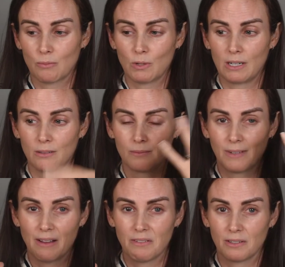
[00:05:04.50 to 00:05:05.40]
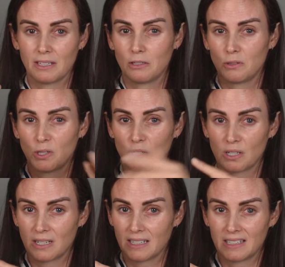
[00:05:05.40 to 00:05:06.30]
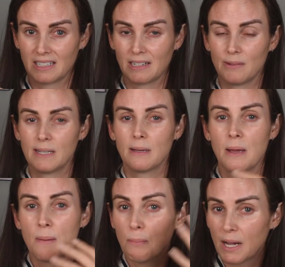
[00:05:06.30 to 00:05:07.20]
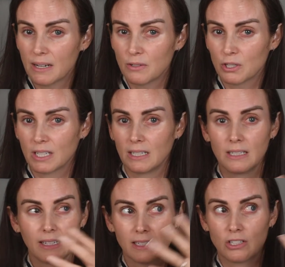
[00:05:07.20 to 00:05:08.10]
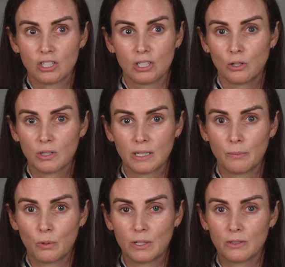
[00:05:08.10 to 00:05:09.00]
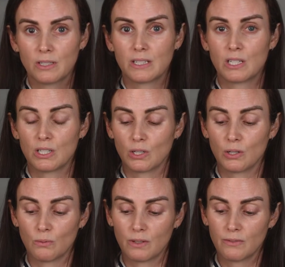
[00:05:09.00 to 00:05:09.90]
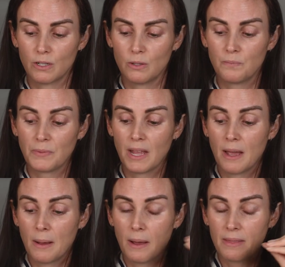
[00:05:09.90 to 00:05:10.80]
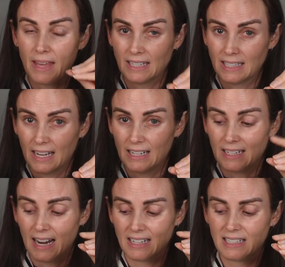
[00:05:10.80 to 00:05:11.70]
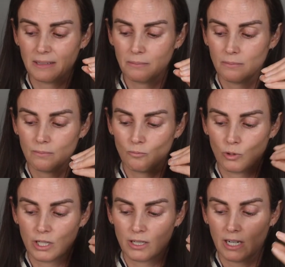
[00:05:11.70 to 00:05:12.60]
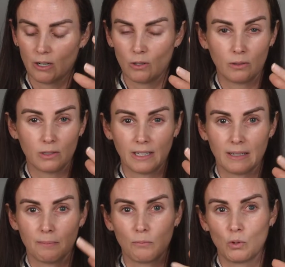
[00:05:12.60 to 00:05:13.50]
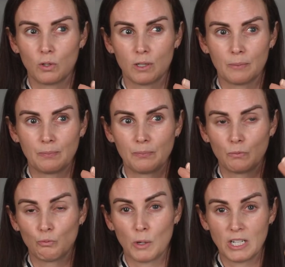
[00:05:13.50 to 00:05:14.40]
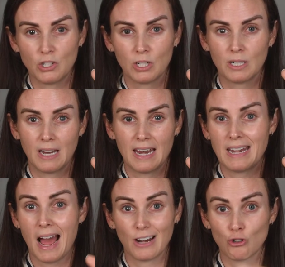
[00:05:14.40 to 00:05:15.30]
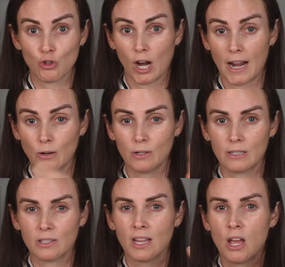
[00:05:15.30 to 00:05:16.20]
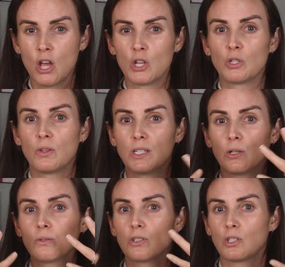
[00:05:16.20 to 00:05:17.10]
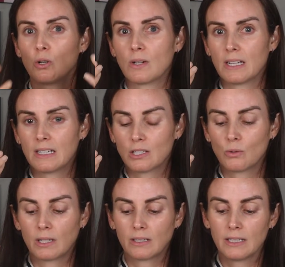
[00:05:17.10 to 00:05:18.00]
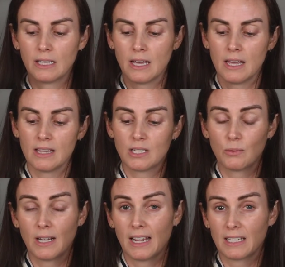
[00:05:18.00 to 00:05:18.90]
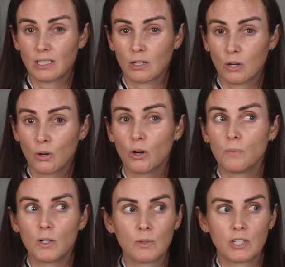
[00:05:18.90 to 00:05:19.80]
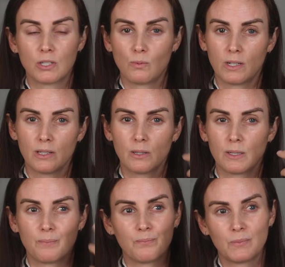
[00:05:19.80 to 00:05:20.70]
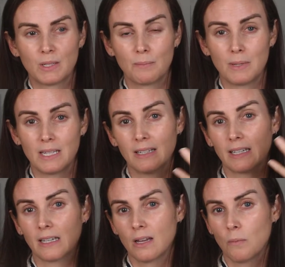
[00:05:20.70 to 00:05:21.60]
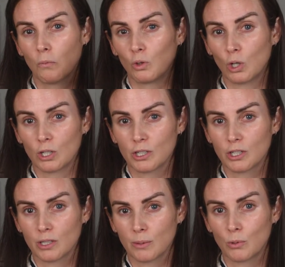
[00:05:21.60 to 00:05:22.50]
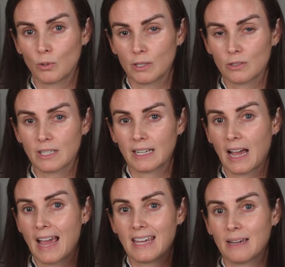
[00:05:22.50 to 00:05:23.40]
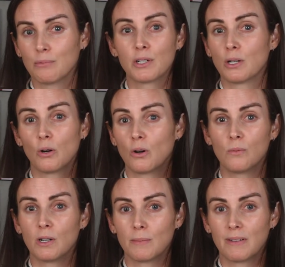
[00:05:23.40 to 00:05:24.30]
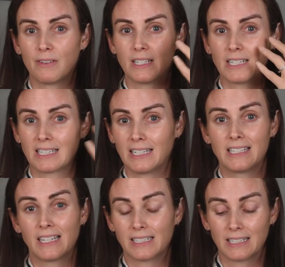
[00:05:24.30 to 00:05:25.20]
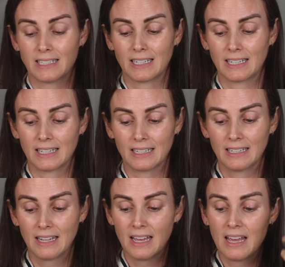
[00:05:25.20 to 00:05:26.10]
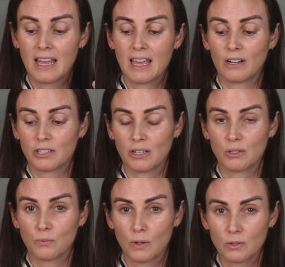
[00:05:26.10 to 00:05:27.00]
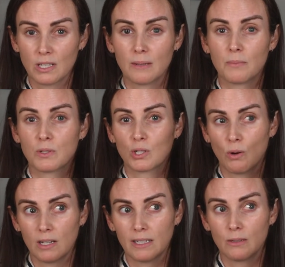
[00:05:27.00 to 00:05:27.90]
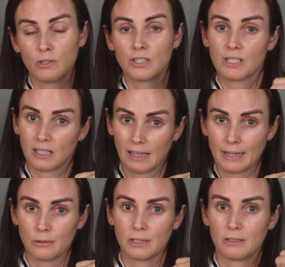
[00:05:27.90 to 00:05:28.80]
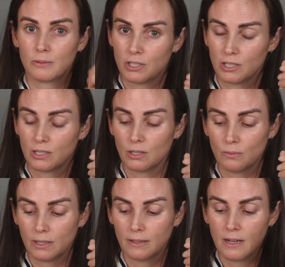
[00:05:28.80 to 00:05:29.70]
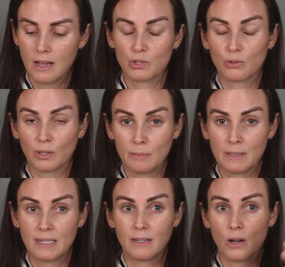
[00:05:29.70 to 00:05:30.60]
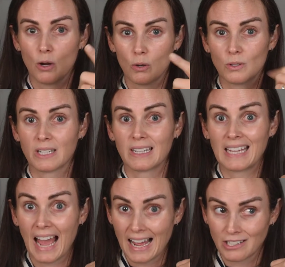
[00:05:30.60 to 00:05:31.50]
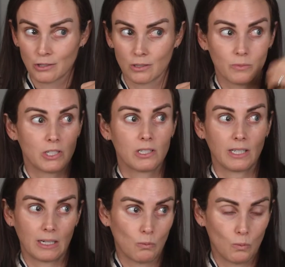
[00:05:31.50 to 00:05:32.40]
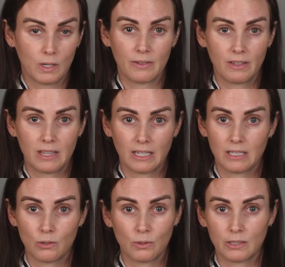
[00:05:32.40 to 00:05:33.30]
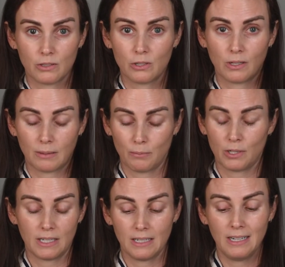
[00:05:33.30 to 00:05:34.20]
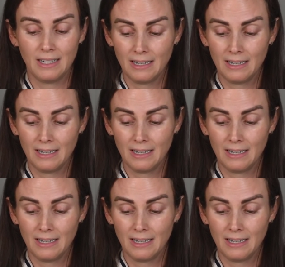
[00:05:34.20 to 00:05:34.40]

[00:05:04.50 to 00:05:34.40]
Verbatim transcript: well, I feel like you shouldn't get this anyway. But if your skin like just soaks up oils, this is a good one for you. That said, it has some what are called like more rich and not dry oils, so they don't soak in as quickly. This one has jojoba, which is one of the, to me, like longer term oils. Like I can't put jojoba on my face because it doesn't sink in. It also has rosehip, squalane, which is a light oil, which is a good one. Soybean, oat, castor, which is like one of the thickest oils you can put in.